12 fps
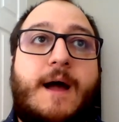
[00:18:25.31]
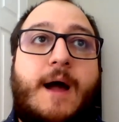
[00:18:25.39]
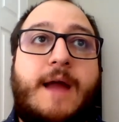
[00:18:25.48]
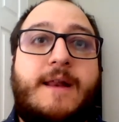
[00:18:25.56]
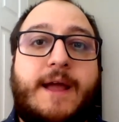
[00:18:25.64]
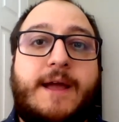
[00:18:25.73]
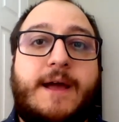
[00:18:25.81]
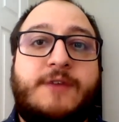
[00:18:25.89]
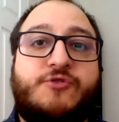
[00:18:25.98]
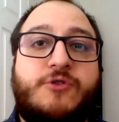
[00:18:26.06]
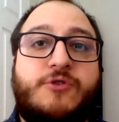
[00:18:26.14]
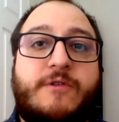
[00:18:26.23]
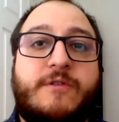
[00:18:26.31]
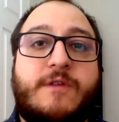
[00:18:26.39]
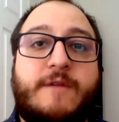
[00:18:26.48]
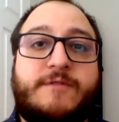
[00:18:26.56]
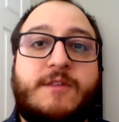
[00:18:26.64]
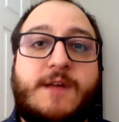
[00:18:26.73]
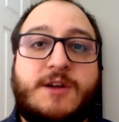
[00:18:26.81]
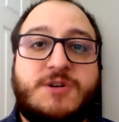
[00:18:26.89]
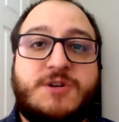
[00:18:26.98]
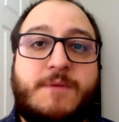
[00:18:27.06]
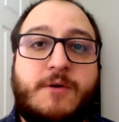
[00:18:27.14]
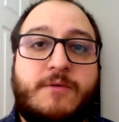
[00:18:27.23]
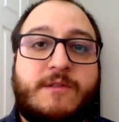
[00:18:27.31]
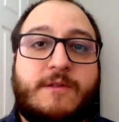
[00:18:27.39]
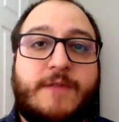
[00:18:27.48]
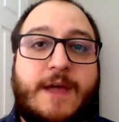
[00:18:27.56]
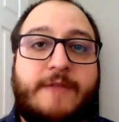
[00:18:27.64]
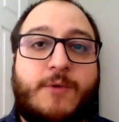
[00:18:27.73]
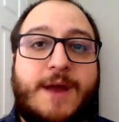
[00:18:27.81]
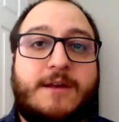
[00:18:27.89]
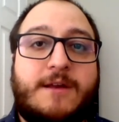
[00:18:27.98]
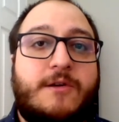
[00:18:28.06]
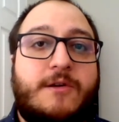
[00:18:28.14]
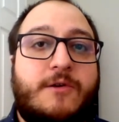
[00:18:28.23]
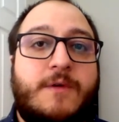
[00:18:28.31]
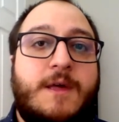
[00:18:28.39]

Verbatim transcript: I had like a introduce yourself discussion post that everyone had to mm-hmm. do.